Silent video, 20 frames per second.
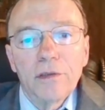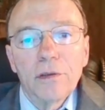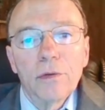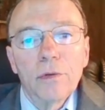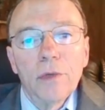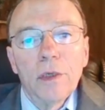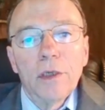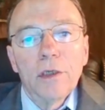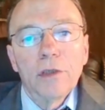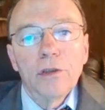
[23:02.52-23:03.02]
to
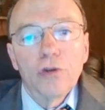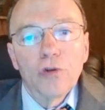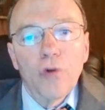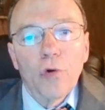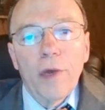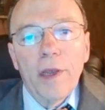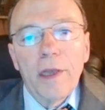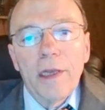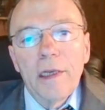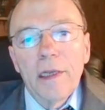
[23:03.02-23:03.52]

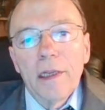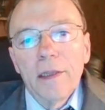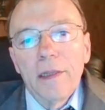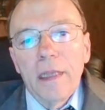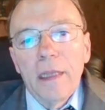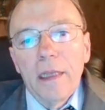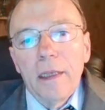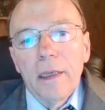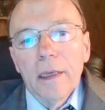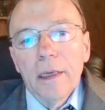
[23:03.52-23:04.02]
join in
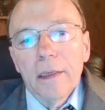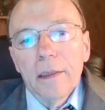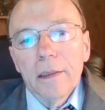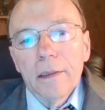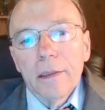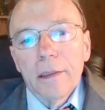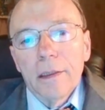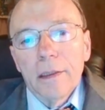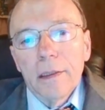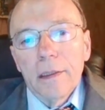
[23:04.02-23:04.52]

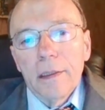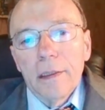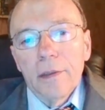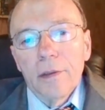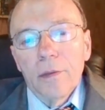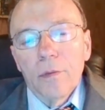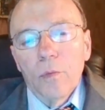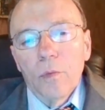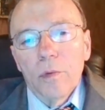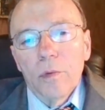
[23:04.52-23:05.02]

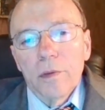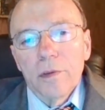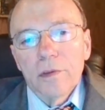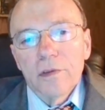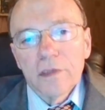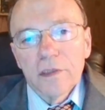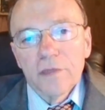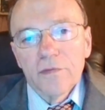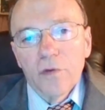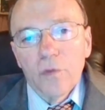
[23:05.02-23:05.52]
the
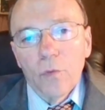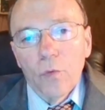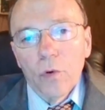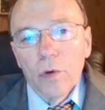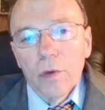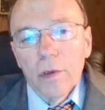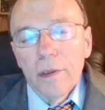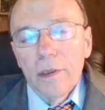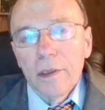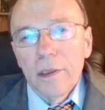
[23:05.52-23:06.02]
Civil
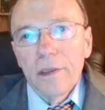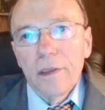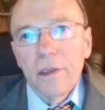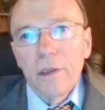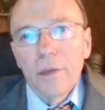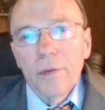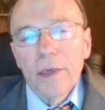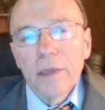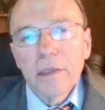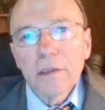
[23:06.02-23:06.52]
War in the
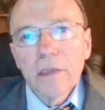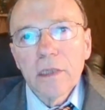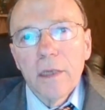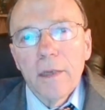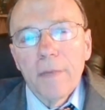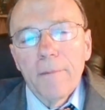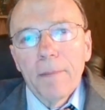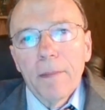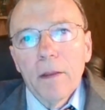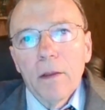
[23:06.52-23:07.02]
U.S.
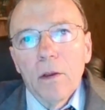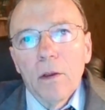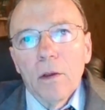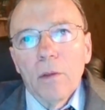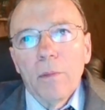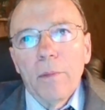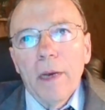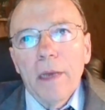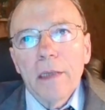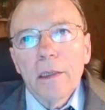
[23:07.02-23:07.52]

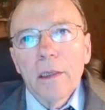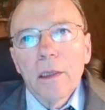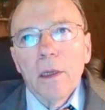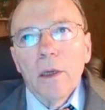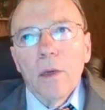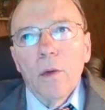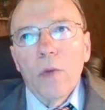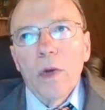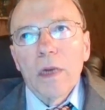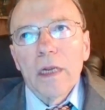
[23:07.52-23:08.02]
But
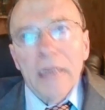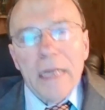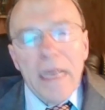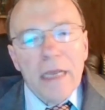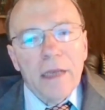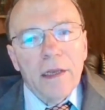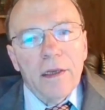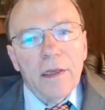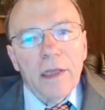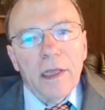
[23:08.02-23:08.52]
what
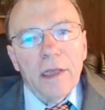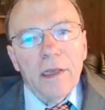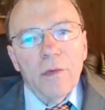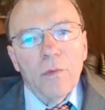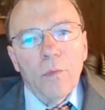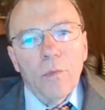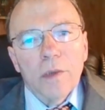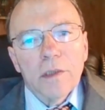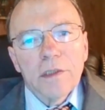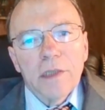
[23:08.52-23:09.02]
Lincoln did
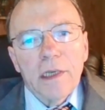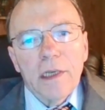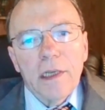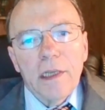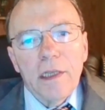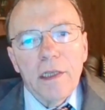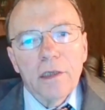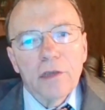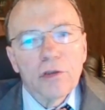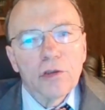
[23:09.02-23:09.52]
was that
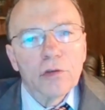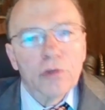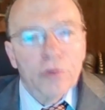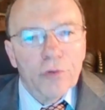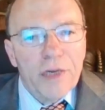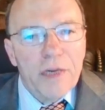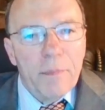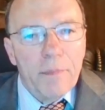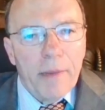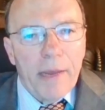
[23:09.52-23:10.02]
he issued
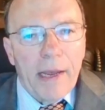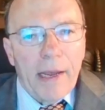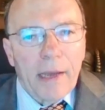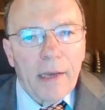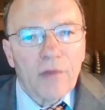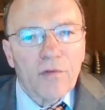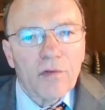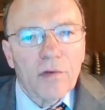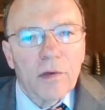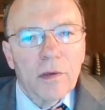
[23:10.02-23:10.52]

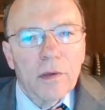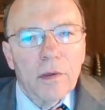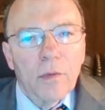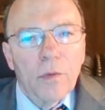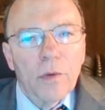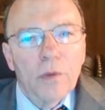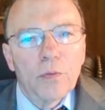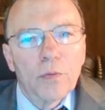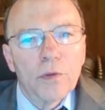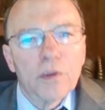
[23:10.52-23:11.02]
greenbacks,
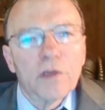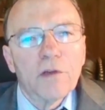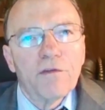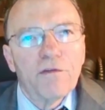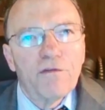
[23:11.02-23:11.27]
which was